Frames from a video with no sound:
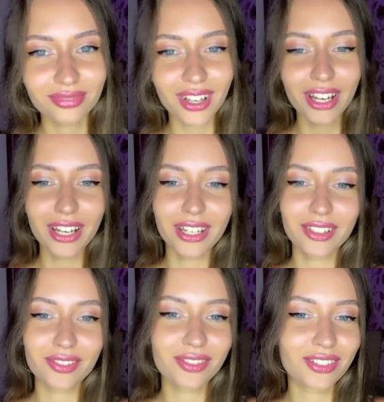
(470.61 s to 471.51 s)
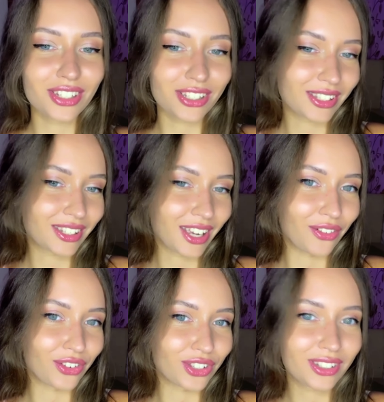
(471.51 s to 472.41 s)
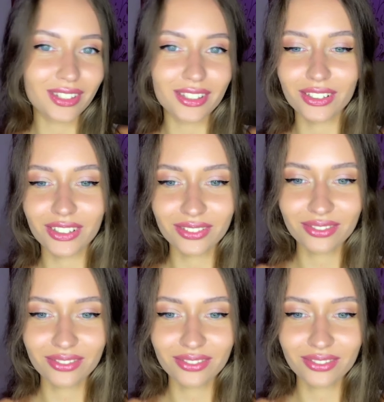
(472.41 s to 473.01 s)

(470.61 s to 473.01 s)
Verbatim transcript: I just have used to it